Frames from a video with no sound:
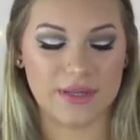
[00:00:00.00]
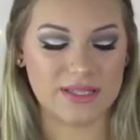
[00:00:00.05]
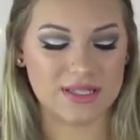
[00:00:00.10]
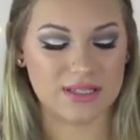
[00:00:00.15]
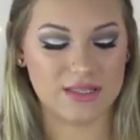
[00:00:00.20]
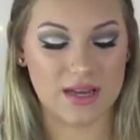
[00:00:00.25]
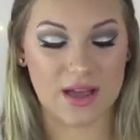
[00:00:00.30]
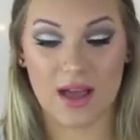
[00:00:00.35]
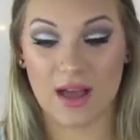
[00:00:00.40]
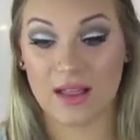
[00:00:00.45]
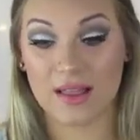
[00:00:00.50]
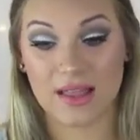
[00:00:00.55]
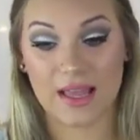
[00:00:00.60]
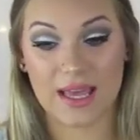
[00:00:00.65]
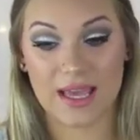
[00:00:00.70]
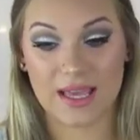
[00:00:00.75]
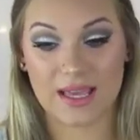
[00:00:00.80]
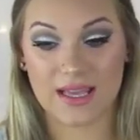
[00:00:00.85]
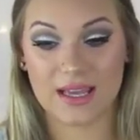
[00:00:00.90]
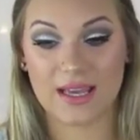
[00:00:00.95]
It's not
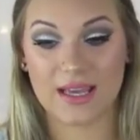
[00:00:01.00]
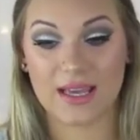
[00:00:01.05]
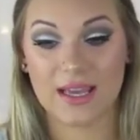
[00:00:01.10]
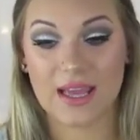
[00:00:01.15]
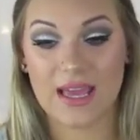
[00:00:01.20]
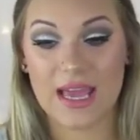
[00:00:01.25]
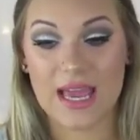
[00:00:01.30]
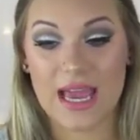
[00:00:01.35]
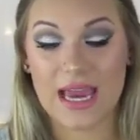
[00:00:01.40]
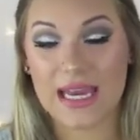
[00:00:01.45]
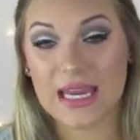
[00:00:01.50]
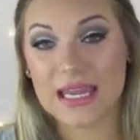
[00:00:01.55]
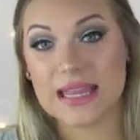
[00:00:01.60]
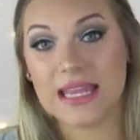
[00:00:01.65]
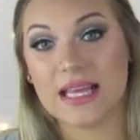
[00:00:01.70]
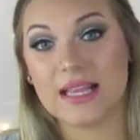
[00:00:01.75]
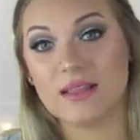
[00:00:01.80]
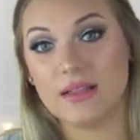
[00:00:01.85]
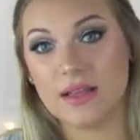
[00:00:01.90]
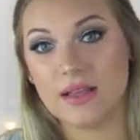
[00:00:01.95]
like
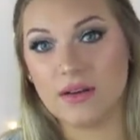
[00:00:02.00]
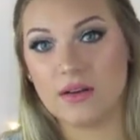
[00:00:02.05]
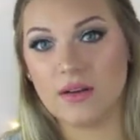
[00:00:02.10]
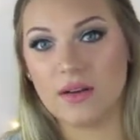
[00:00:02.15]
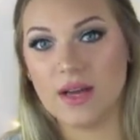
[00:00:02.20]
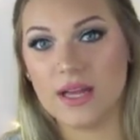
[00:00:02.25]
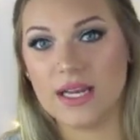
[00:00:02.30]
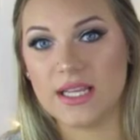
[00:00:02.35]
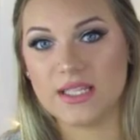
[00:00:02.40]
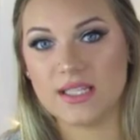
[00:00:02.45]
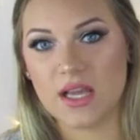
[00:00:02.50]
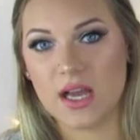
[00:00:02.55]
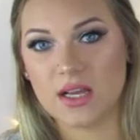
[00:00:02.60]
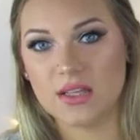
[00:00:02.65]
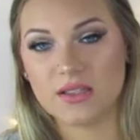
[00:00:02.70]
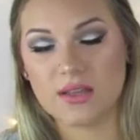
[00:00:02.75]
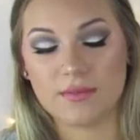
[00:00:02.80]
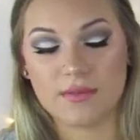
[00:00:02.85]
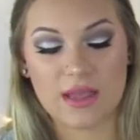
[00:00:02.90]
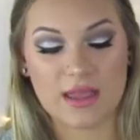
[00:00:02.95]
anything little, and it's
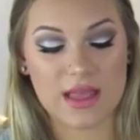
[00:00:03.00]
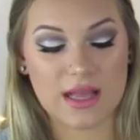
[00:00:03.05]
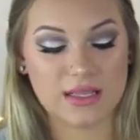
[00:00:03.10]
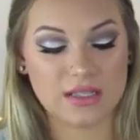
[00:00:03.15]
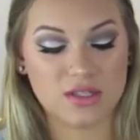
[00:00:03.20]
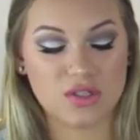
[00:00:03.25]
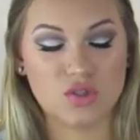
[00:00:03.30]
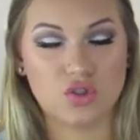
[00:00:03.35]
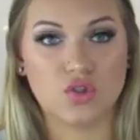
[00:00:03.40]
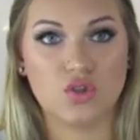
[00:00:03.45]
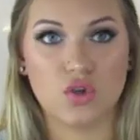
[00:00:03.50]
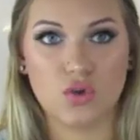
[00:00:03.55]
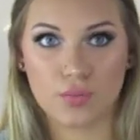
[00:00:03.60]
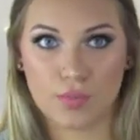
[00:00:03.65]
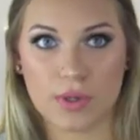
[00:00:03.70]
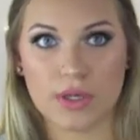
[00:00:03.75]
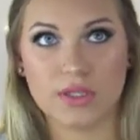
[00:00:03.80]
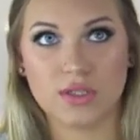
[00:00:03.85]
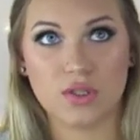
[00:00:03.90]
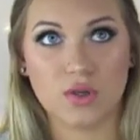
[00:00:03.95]
not something that's
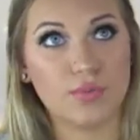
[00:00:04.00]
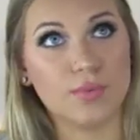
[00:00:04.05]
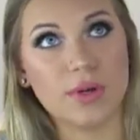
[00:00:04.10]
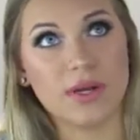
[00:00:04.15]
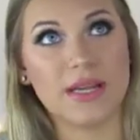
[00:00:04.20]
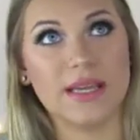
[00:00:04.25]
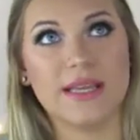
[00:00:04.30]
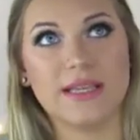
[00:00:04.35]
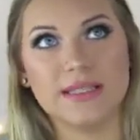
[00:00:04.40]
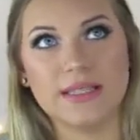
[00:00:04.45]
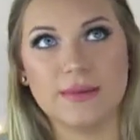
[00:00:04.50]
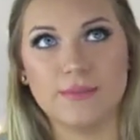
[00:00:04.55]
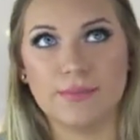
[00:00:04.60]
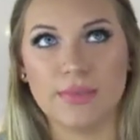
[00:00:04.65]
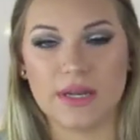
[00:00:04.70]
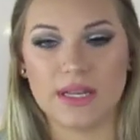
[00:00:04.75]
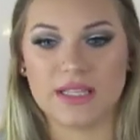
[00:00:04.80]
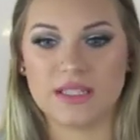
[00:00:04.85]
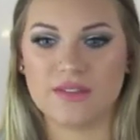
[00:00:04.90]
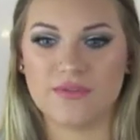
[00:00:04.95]
super, super easy,
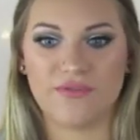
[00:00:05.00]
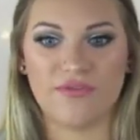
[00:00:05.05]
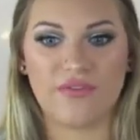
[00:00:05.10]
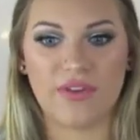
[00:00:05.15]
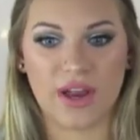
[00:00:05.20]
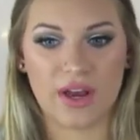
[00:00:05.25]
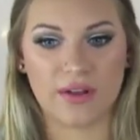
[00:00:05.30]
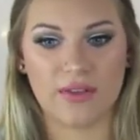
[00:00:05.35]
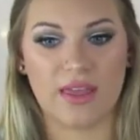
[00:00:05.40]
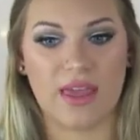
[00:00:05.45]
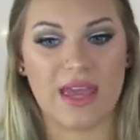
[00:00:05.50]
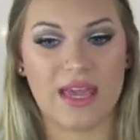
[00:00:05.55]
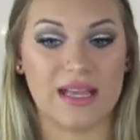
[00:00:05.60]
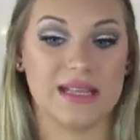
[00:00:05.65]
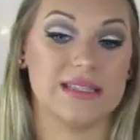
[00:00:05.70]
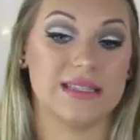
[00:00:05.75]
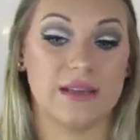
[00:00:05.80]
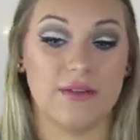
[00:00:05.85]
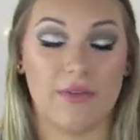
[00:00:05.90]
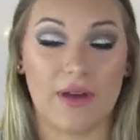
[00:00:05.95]
but it's fairly easy.